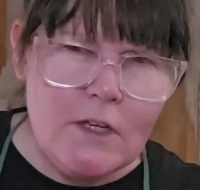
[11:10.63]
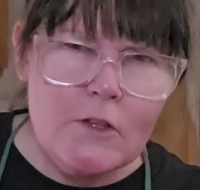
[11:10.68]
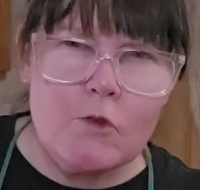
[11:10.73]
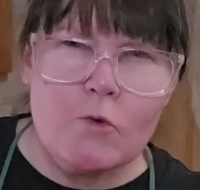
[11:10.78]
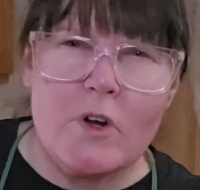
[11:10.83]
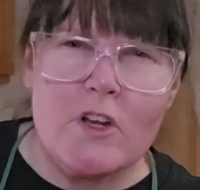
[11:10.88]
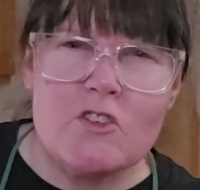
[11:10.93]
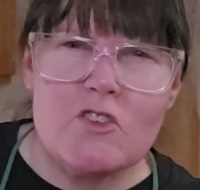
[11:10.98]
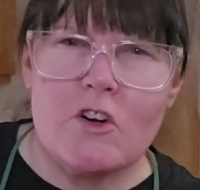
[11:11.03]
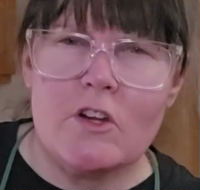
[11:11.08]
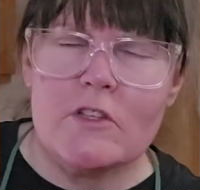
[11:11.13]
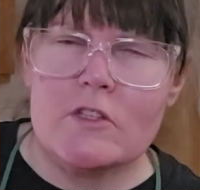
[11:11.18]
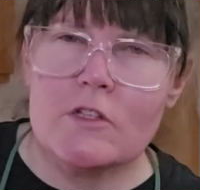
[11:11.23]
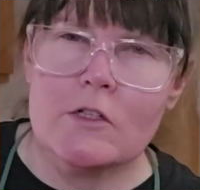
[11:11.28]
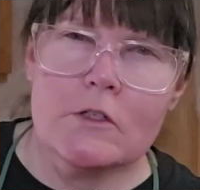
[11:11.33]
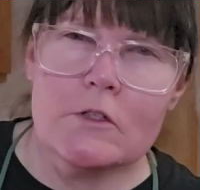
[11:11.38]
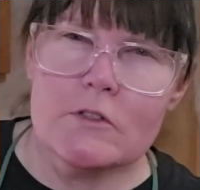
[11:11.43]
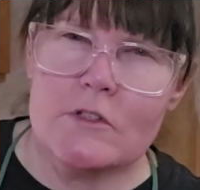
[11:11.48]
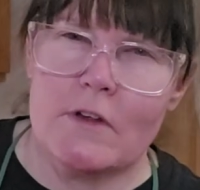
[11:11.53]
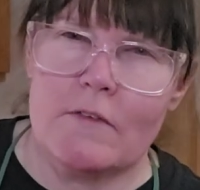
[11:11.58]
The restaurant's
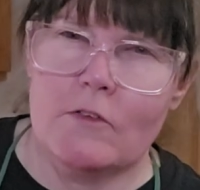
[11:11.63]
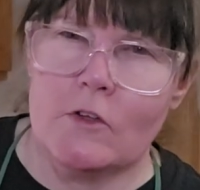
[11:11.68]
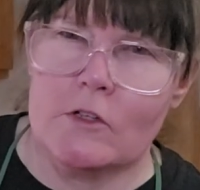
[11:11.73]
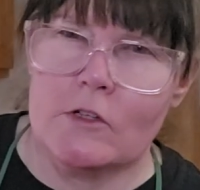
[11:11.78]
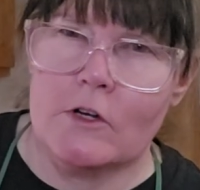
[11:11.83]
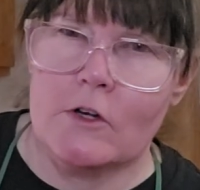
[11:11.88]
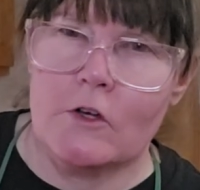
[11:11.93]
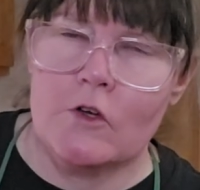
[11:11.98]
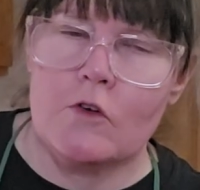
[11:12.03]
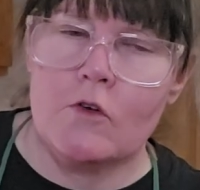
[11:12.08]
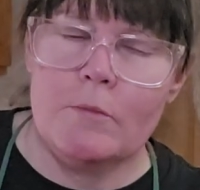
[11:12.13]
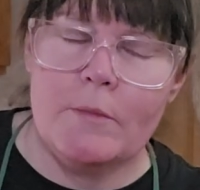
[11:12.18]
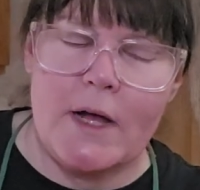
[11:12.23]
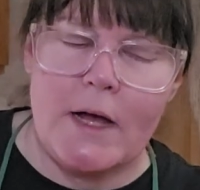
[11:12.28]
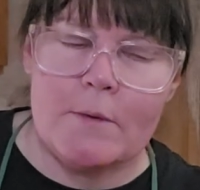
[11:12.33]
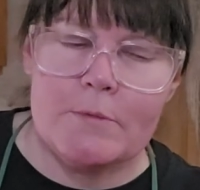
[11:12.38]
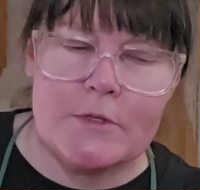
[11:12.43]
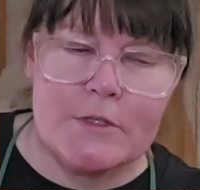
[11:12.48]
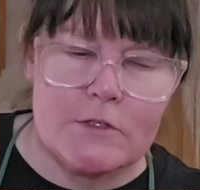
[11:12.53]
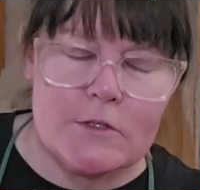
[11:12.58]
closed. I've looked on Google
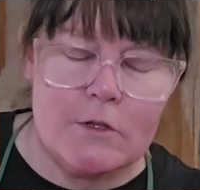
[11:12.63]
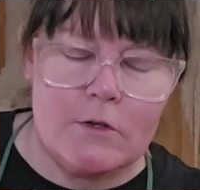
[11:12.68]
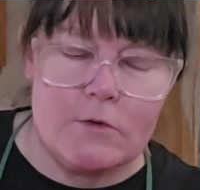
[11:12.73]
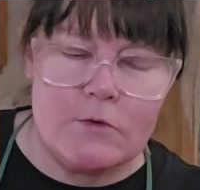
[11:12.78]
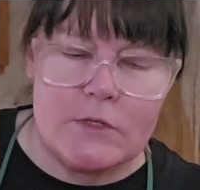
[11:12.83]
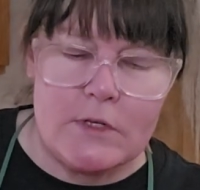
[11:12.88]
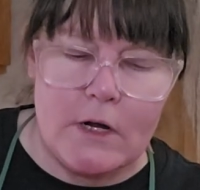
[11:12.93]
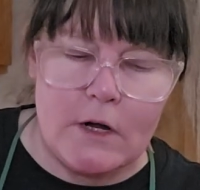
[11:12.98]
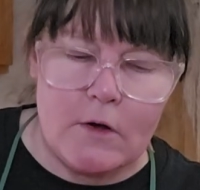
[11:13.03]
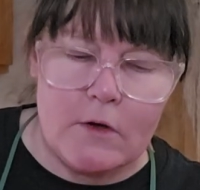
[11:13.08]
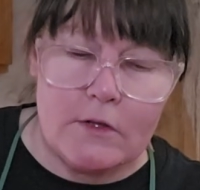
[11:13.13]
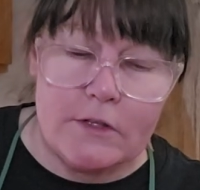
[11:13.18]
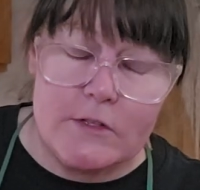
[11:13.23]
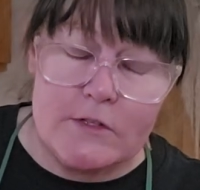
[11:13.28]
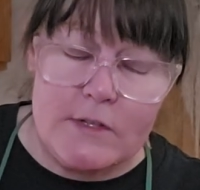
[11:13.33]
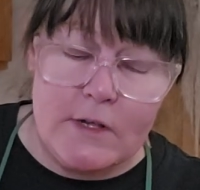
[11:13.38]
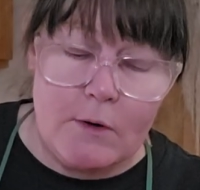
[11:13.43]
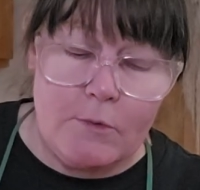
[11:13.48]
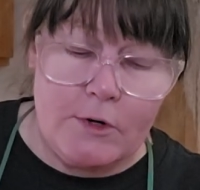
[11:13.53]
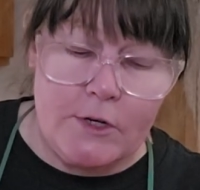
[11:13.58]
Maps. It's closed now. At
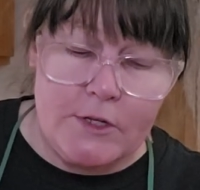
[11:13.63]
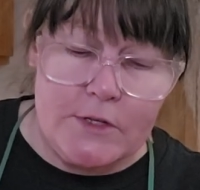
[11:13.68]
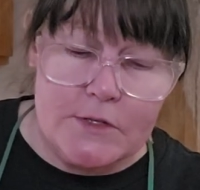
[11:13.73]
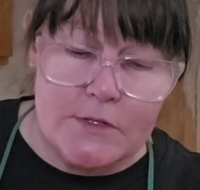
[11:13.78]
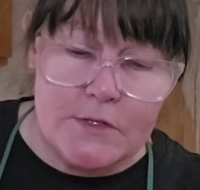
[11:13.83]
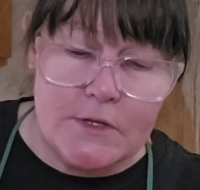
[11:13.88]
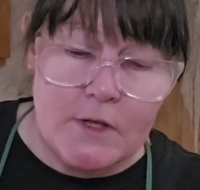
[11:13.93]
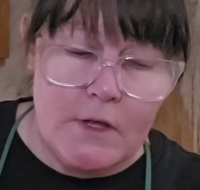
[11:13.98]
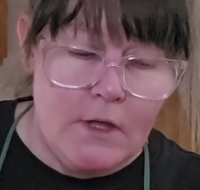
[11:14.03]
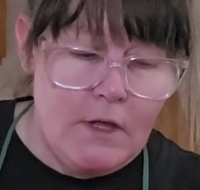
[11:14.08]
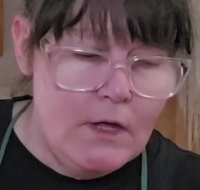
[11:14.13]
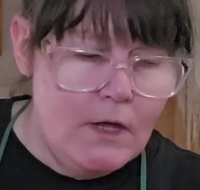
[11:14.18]
least that one is.